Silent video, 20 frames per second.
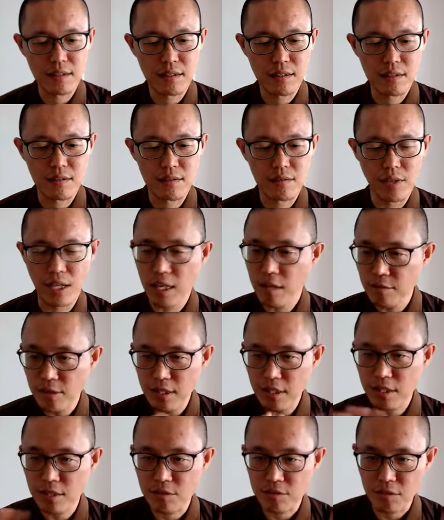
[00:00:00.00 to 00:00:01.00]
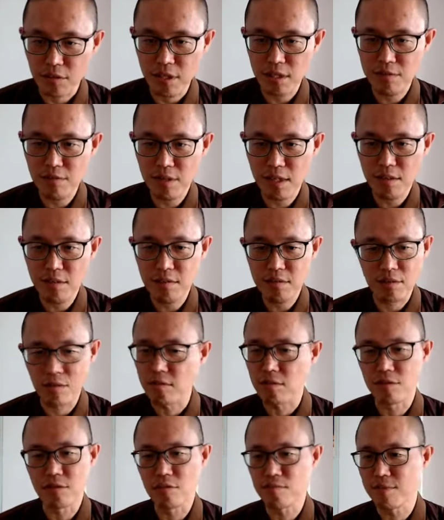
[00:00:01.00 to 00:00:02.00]
when everything is going well? No,
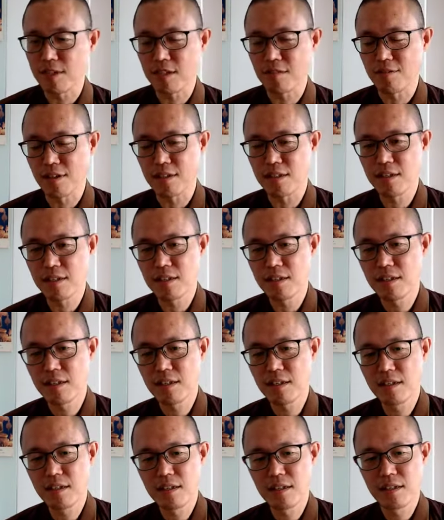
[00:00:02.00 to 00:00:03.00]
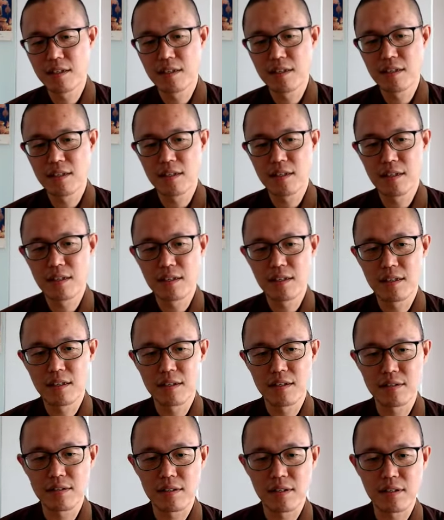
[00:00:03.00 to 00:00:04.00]
nobody want.
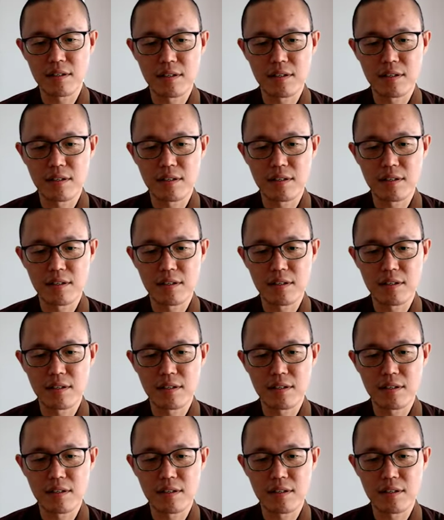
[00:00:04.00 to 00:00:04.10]
I said,